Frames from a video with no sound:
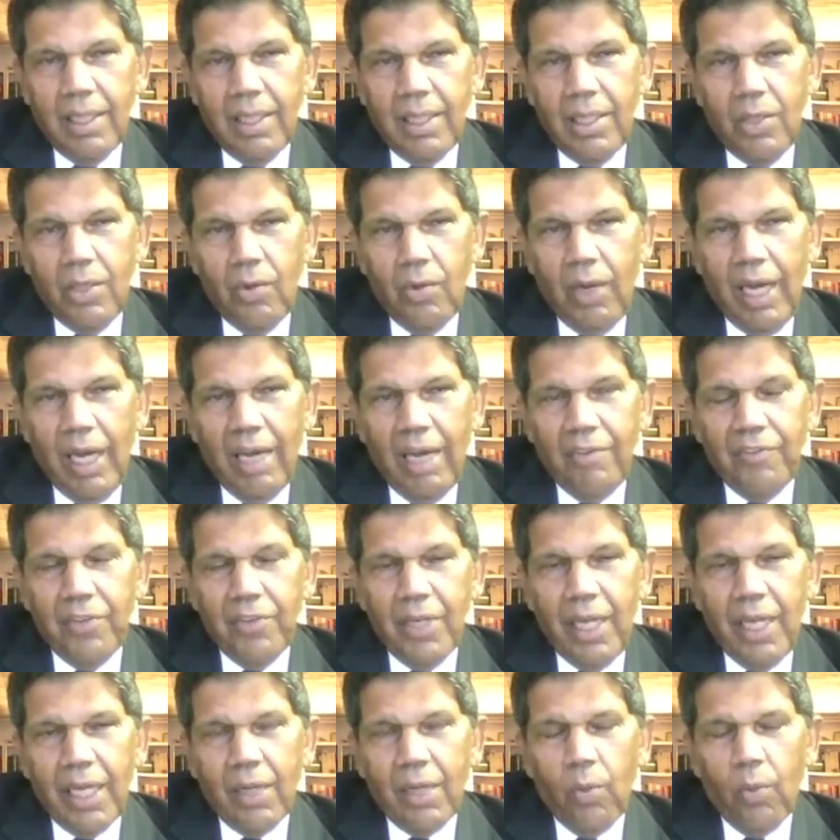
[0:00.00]
you have
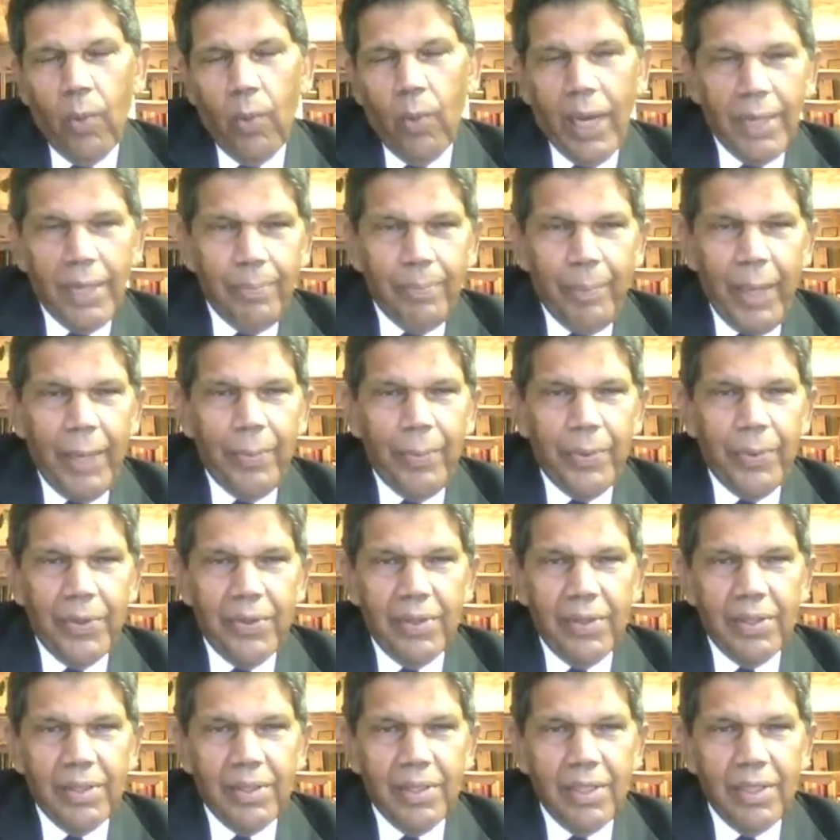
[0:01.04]
like a white
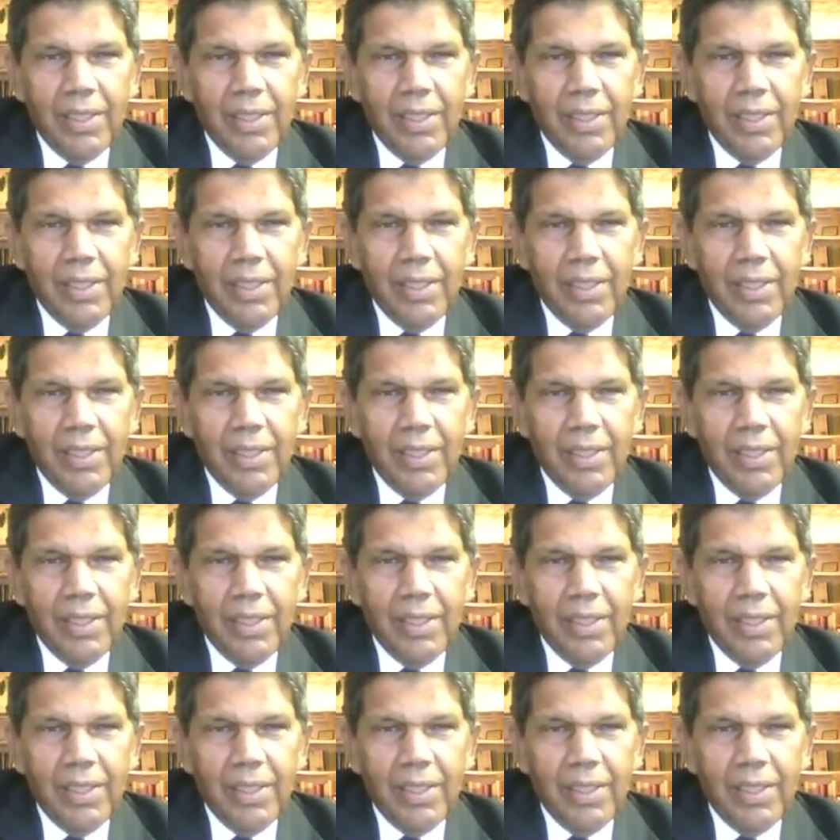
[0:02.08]
paper.